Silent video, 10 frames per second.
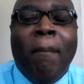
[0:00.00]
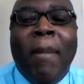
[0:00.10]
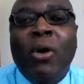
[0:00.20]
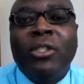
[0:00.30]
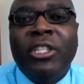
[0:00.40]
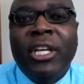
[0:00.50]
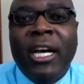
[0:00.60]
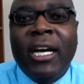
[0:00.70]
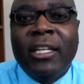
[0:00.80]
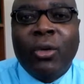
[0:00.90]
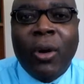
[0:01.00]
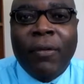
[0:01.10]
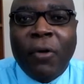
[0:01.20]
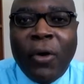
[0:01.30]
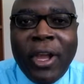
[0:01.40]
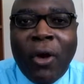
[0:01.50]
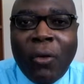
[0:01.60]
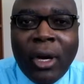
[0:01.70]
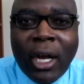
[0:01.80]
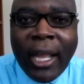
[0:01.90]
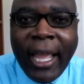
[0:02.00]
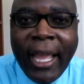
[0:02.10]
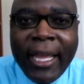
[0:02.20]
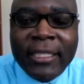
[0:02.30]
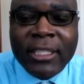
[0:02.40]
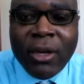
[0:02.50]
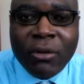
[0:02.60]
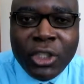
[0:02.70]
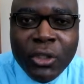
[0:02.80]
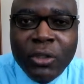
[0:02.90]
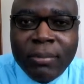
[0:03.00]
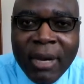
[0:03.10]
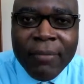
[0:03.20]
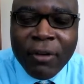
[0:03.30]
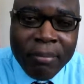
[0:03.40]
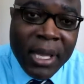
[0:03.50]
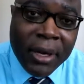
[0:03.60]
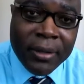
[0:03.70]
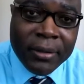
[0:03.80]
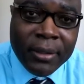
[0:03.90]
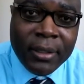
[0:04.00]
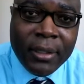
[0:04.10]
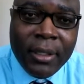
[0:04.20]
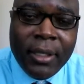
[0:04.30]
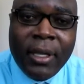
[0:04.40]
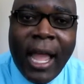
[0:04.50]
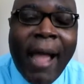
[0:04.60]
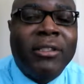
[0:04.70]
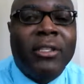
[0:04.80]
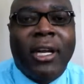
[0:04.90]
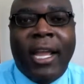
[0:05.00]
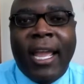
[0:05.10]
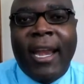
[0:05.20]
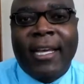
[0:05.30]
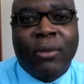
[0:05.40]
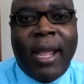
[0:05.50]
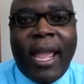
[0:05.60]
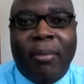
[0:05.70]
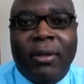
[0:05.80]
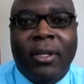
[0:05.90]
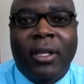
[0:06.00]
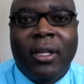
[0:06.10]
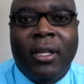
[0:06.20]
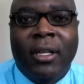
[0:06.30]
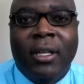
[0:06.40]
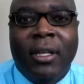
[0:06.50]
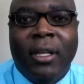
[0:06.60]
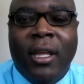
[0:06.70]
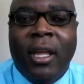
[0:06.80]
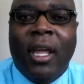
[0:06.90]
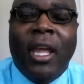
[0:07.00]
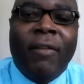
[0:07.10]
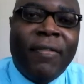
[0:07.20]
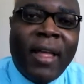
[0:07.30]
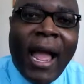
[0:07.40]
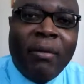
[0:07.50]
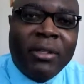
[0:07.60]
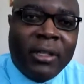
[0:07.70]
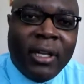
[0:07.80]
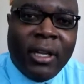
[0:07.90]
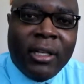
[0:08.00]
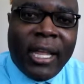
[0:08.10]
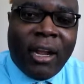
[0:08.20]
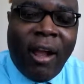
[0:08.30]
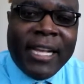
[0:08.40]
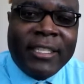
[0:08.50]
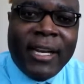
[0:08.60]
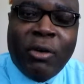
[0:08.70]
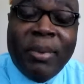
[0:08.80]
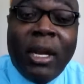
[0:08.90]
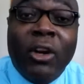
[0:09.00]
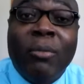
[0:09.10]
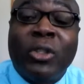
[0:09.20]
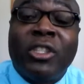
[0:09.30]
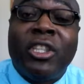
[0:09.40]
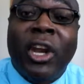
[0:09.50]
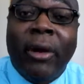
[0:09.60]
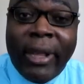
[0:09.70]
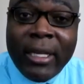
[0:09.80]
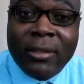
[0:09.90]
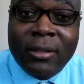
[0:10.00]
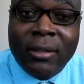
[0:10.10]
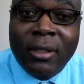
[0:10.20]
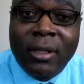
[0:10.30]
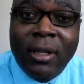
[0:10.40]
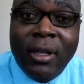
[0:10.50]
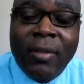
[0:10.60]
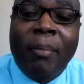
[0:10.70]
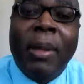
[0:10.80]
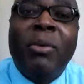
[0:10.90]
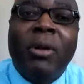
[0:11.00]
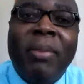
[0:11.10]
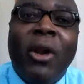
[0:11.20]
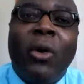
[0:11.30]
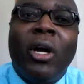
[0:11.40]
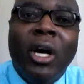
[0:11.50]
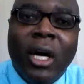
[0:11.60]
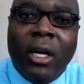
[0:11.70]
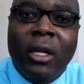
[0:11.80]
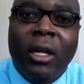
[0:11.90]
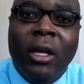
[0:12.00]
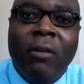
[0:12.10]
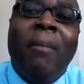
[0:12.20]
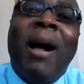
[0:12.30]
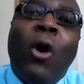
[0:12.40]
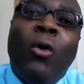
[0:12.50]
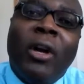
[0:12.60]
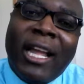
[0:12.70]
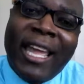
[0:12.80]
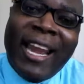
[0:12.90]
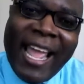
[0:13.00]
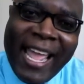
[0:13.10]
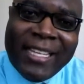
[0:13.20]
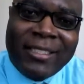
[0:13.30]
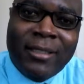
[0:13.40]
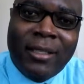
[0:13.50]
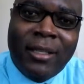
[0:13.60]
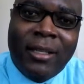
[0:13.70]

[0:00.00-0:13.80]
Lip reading: most young 24-year-old knuckleheads is going to choose the money for the beer. I was a knucklehead. That's what happened. If that car accident would have been a little more serious, then people would have been on the hook for my old knucklehead ass.